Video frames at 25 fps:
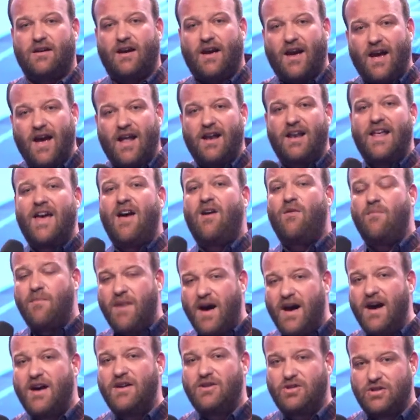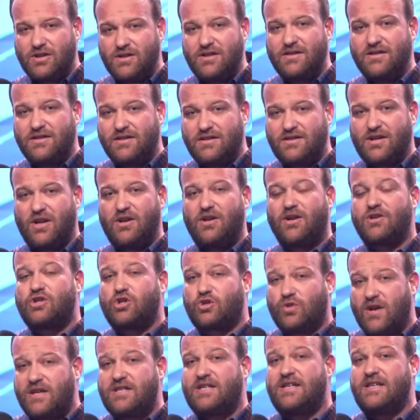allow margin so you're not
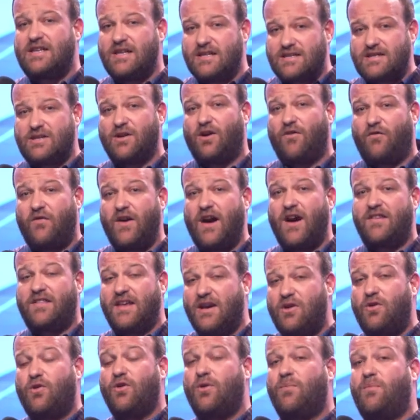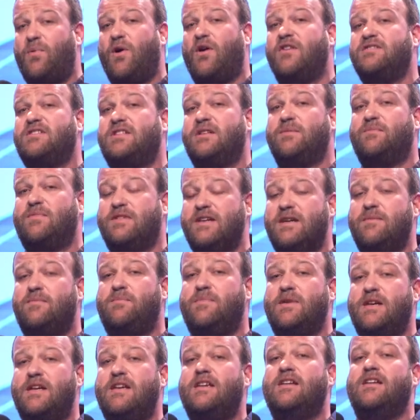stressing yourself out. There could possibly
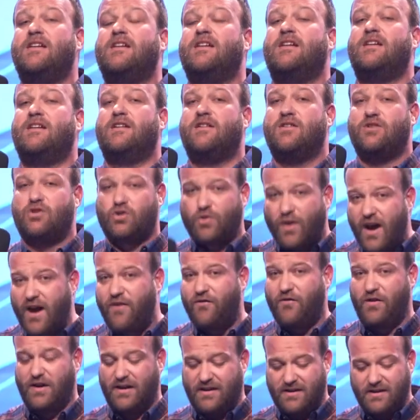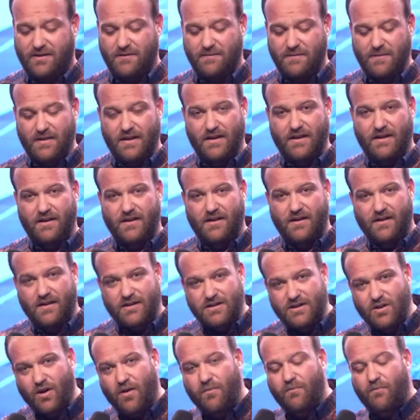be traffic.
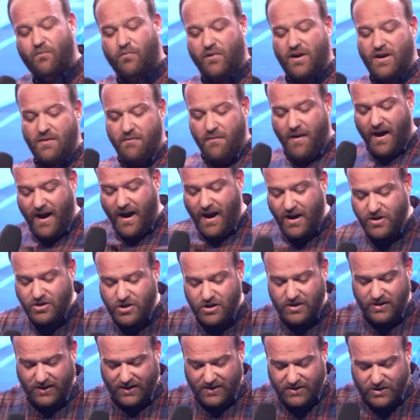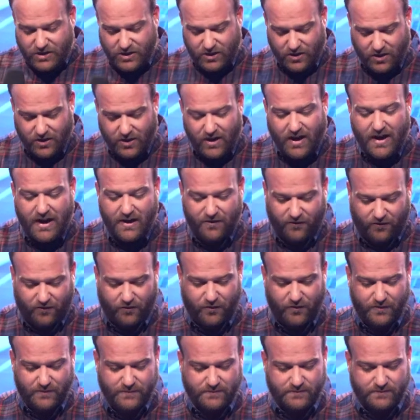So bring margin into your life.